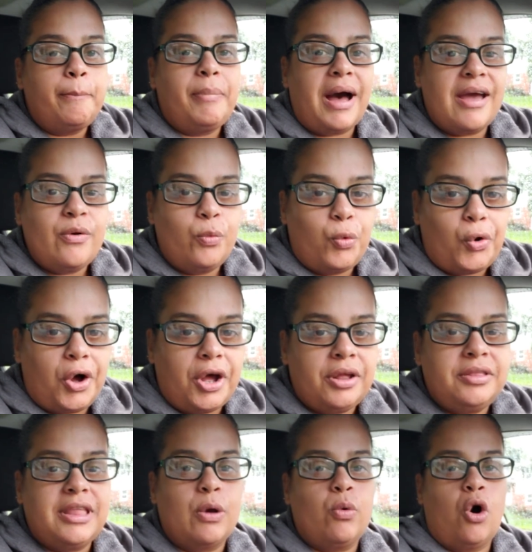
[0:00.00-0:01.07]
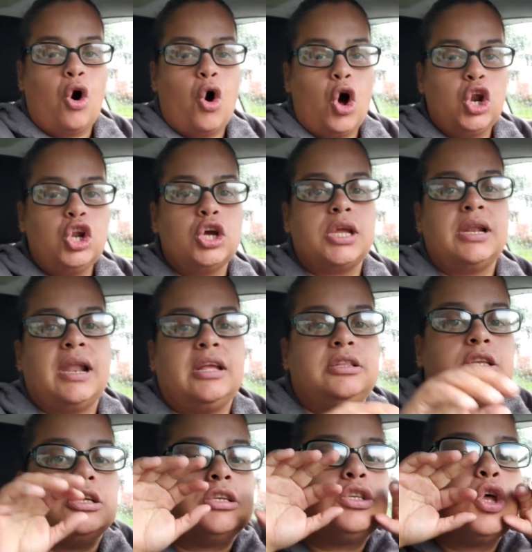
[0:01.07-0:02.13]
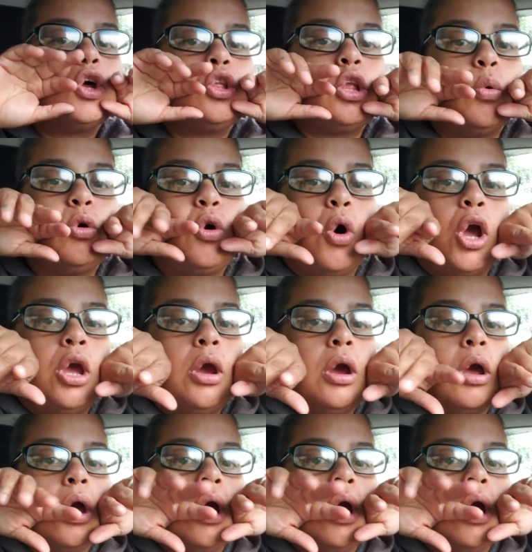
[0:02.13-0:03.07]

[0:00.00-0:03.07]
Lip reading: by one they were all looking like this. They were going,